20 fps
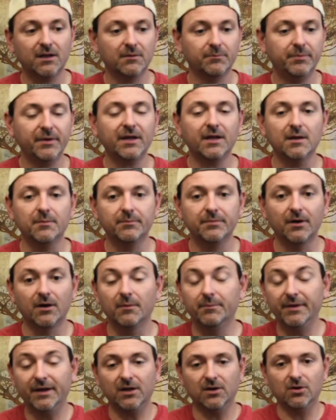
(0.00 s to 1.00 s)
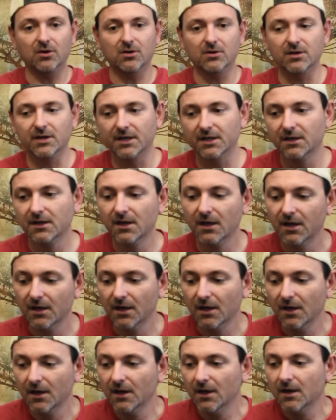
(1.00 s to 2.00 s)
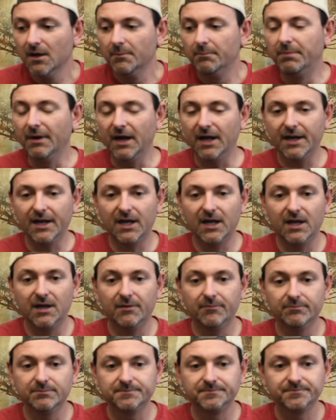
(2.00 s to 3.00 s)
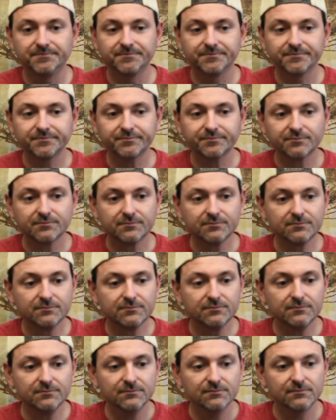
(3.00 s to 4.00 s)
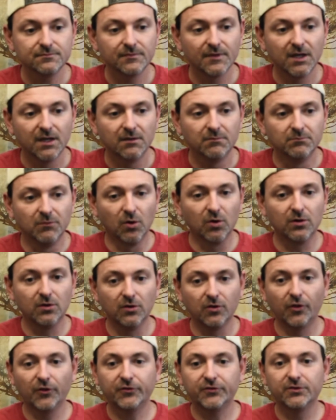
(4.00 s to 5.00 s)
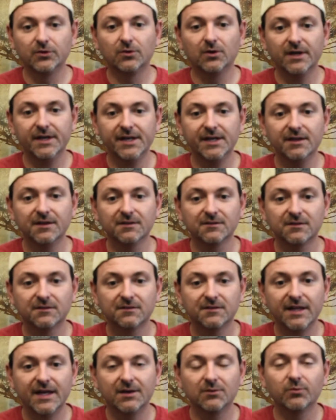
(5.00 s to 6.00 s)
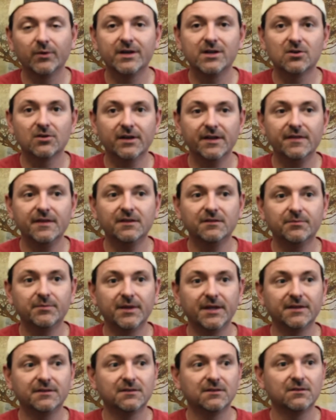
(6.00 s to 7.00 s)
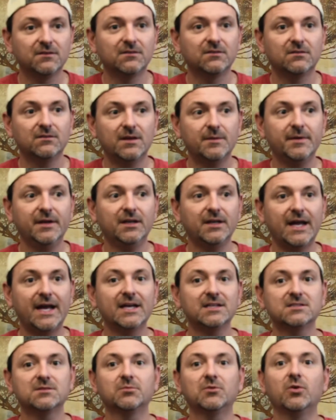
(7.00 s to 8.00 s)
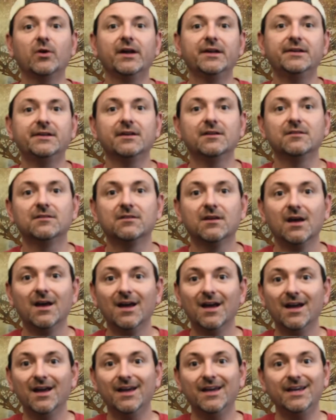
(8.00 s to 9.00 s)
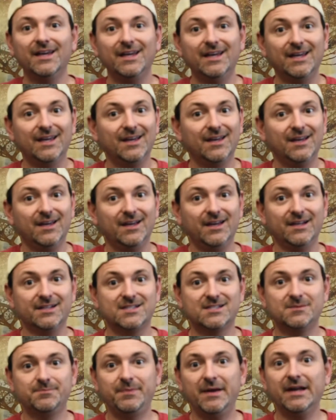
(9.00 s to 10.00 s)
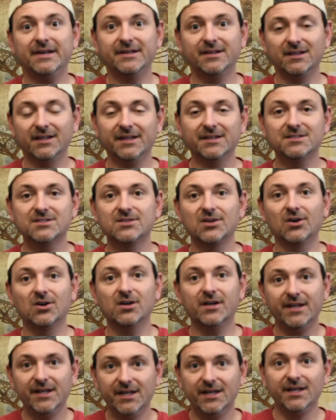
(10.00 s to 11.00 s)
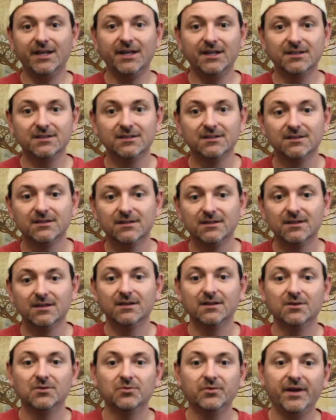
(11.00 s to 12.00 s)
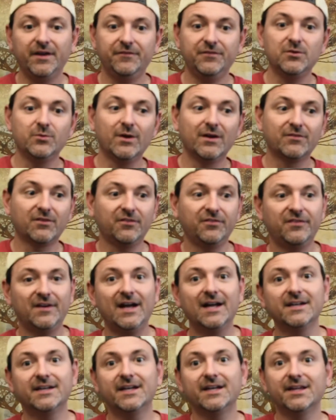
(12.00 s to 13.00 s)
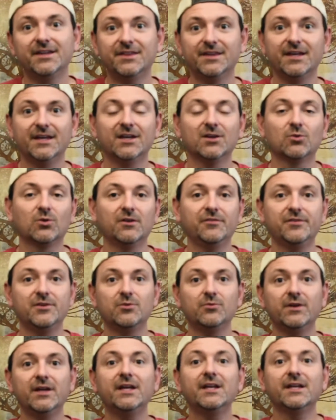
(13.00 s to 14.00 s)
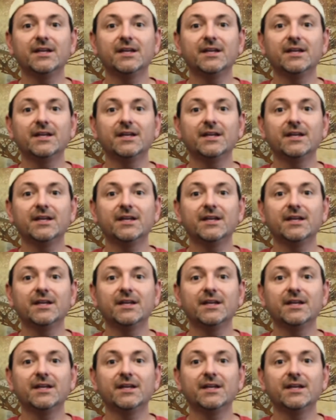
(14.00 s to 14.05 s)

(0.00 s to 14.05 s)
pickup or a pick guard on it. But moral of the story is that when you're in these places, I mean, ask some questions, especially start hitting if you ever find anything or if you need